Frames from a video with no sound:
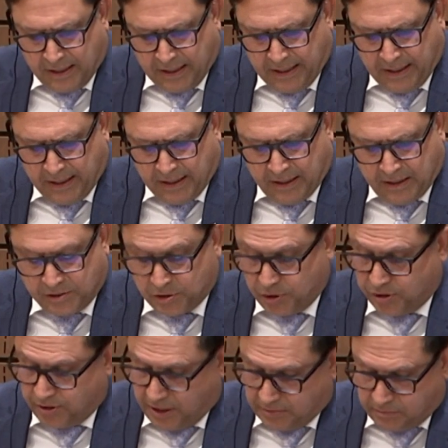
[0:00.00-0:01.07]
And it's
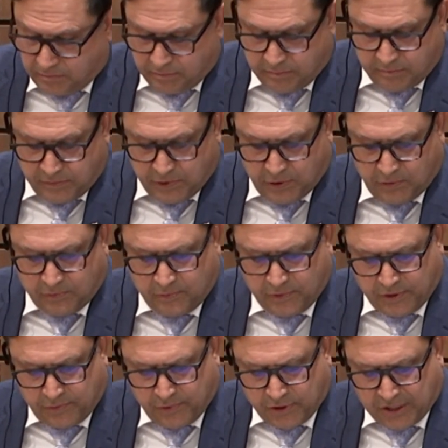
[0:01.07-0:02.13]
good that, you know,
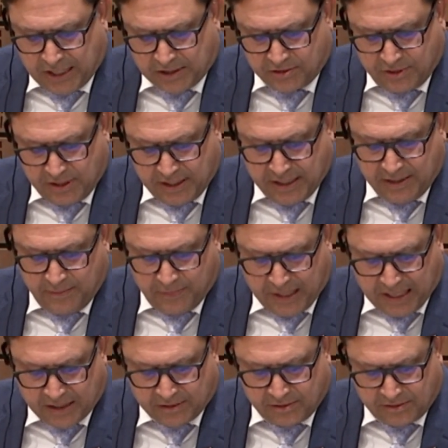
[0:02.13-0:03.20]
we're actually getting
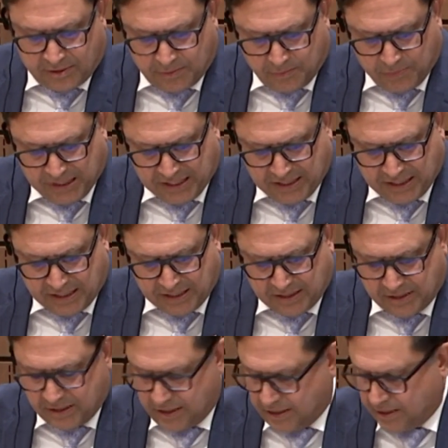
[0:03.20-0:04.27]
back to some
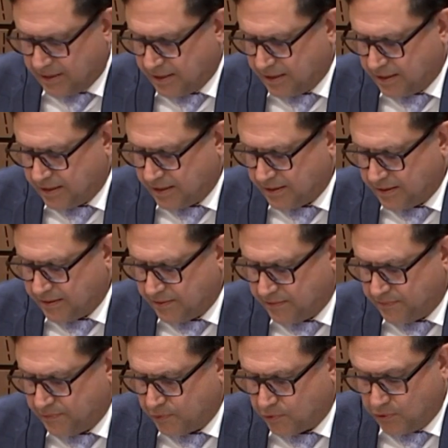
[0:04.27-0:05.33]
business
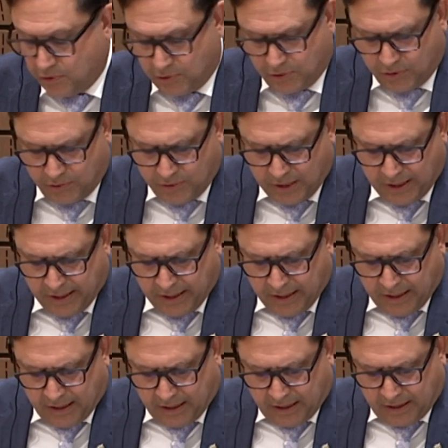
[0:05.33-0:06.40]
for OGGO.
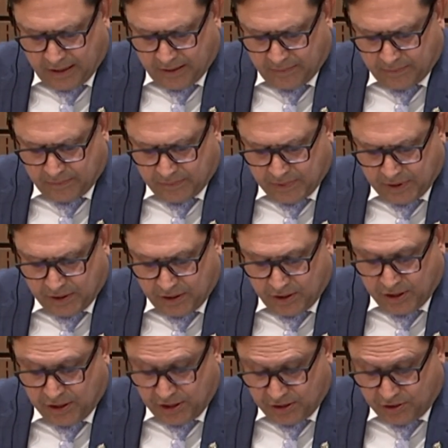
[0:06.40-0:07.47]

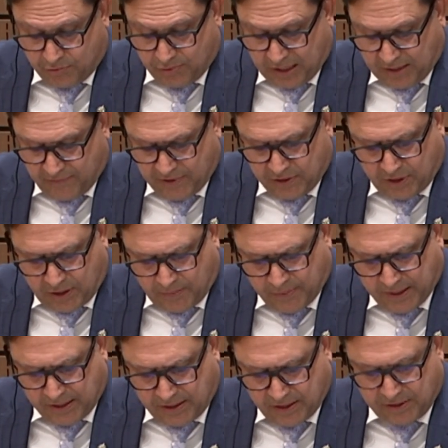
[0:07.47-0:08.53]
It is a relevant
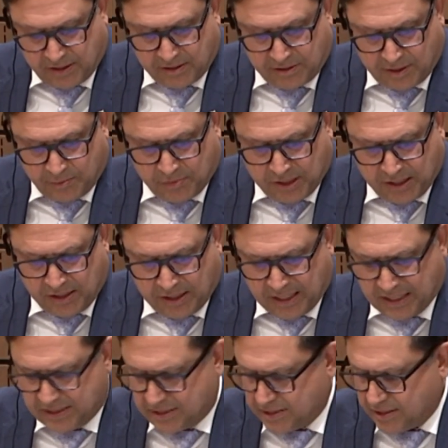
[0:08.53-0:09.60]
topic. This is something
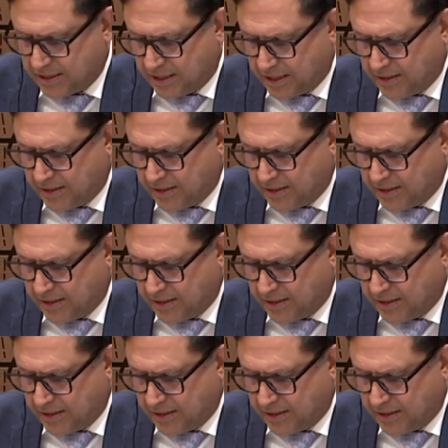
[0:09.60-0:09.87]
that's